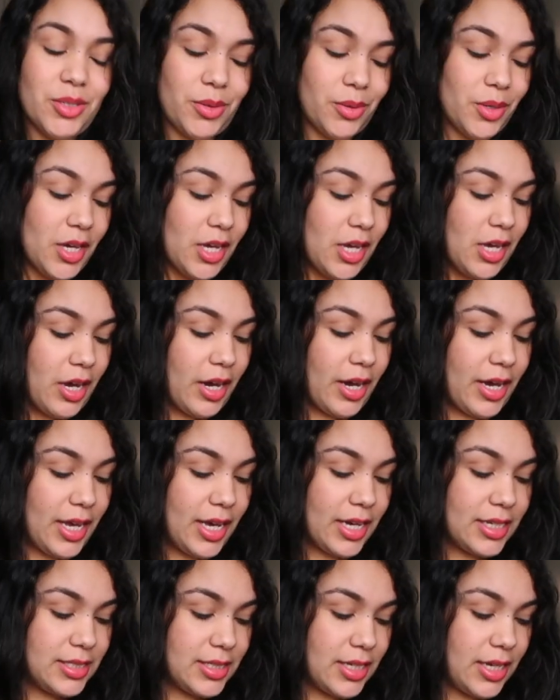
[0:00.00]
So I
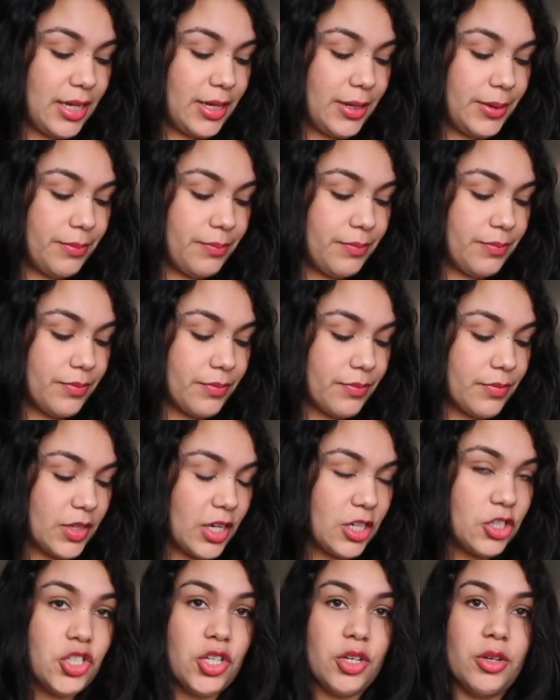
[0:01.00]
had um,
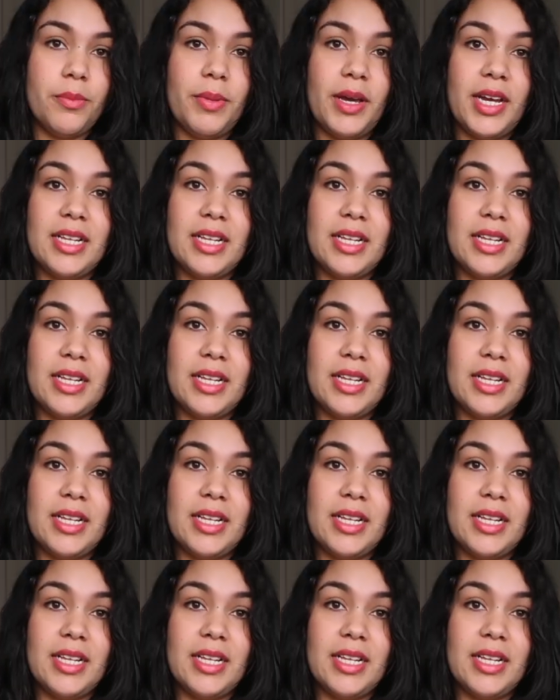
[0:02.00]
a shooting